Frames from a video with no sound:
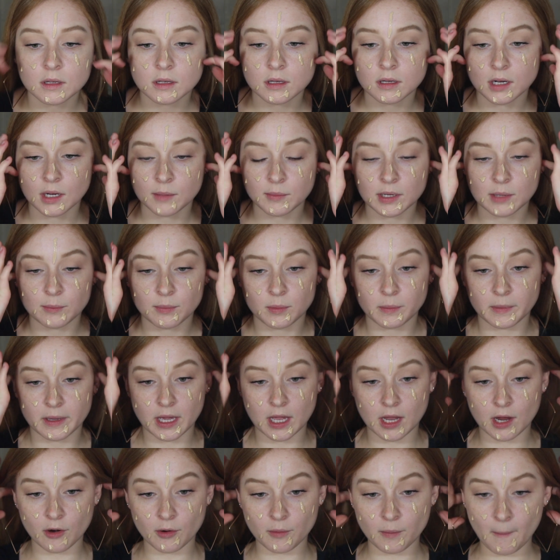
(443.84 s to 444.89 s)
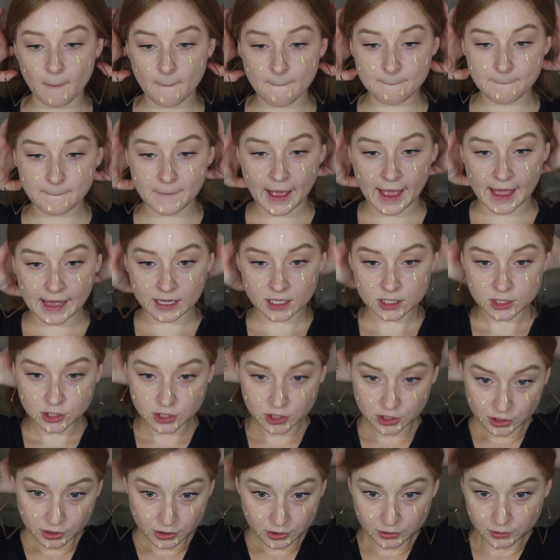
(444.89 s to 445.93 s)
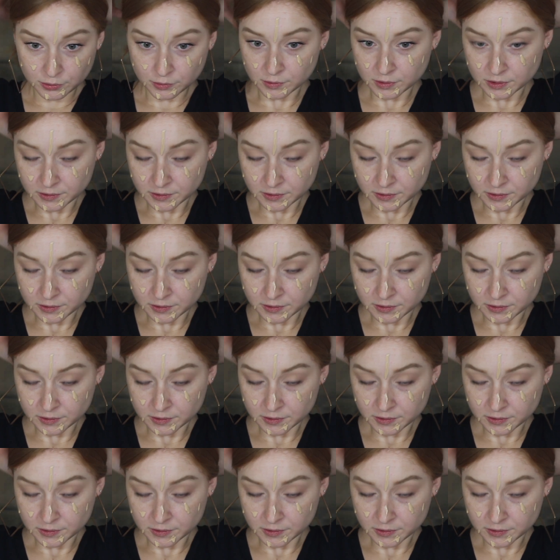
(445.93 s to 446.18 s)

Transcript: And I'm going to put my hair back too.